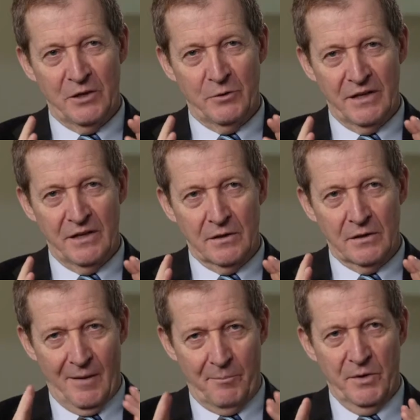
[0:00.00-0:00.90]
when you're in
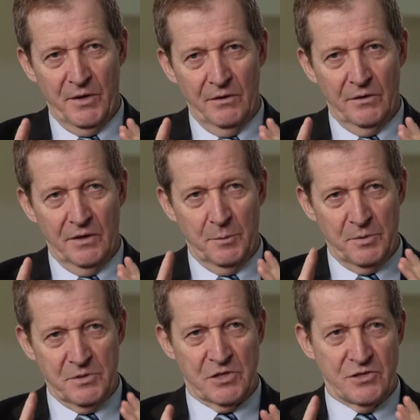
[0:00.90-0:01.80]
government, in the
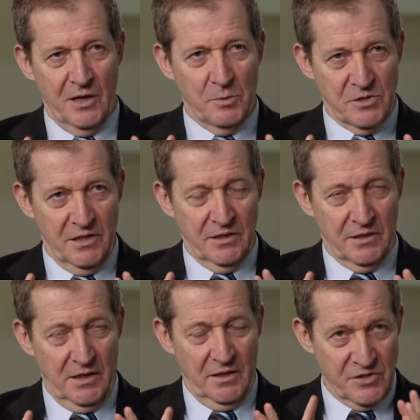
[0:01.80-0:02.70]
position I was
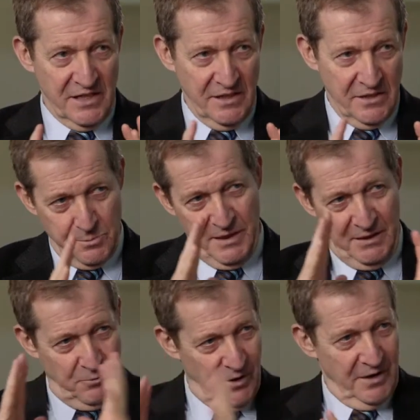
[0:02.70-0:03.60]
in, kind of seen as
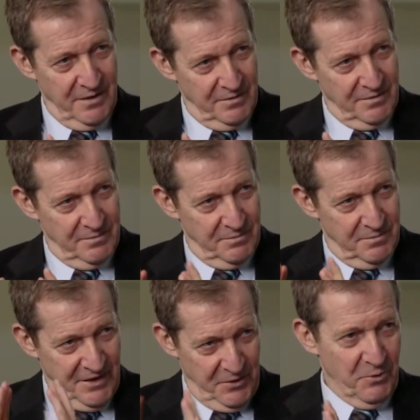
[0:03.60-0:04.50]
being right
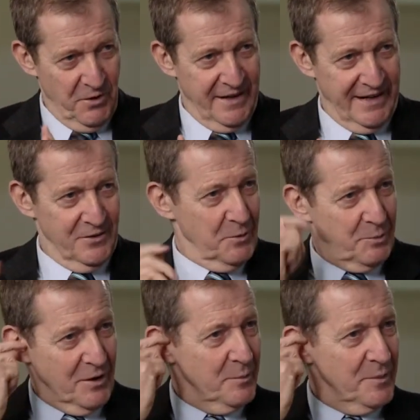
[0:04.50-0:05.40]
at the right hand of the
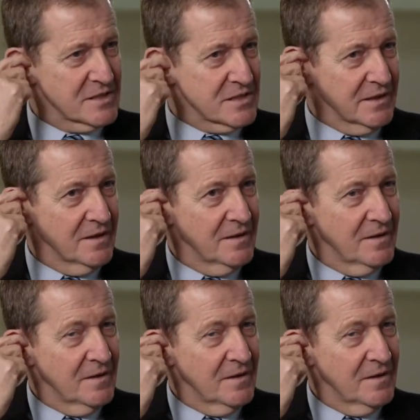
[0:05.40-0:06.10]
Prime Minister,